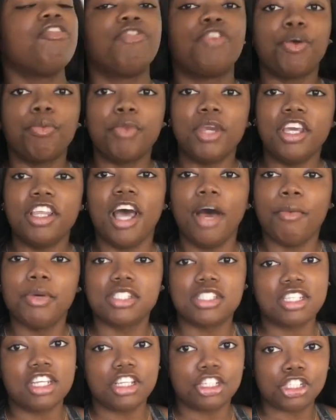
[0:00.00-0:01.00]
for me, that
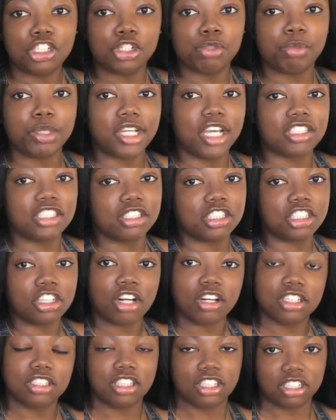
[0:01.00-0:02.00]
was an issue because it
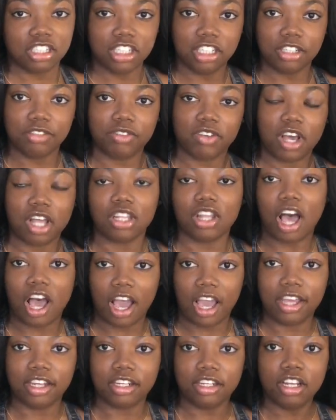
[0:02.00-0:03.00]
started to leave a
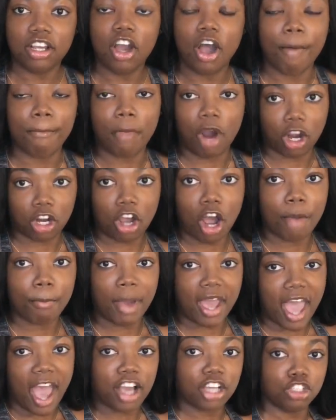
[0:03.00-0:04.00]
mark on
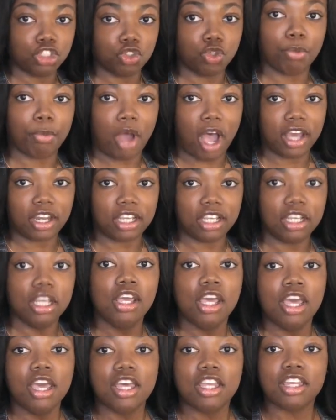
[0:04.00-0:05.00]
my actual body.
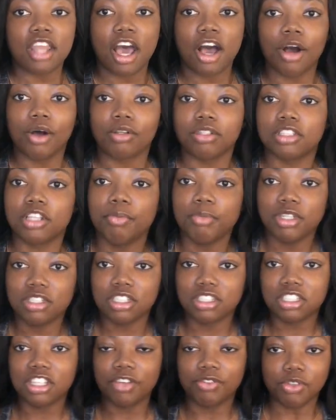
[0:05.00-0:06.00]
Now, let me
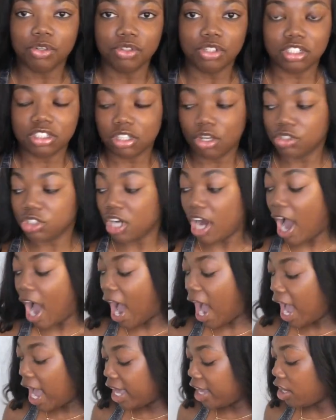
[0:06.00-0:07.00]
just give you a disclosure.
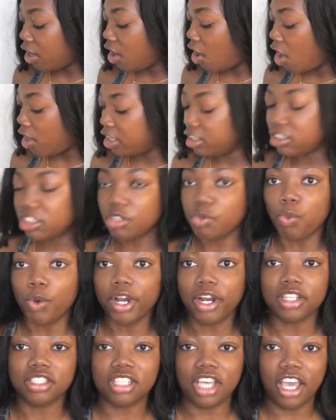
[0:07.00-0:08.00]
I honestly
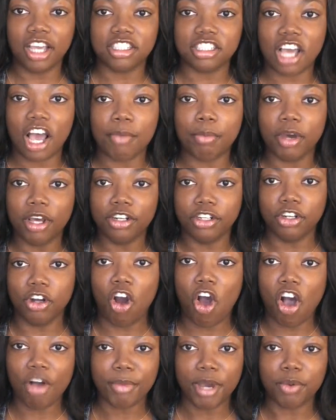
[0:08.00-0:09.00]
wear a tank top under
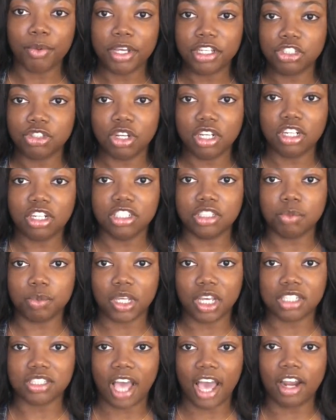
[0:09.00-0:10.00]
all my waist trainers
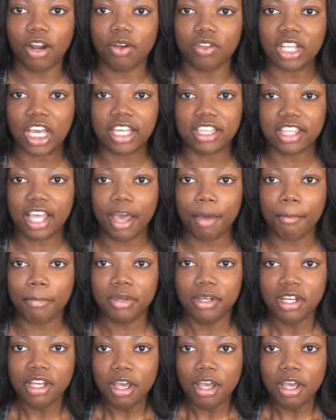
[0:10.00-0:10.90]
because I don't like that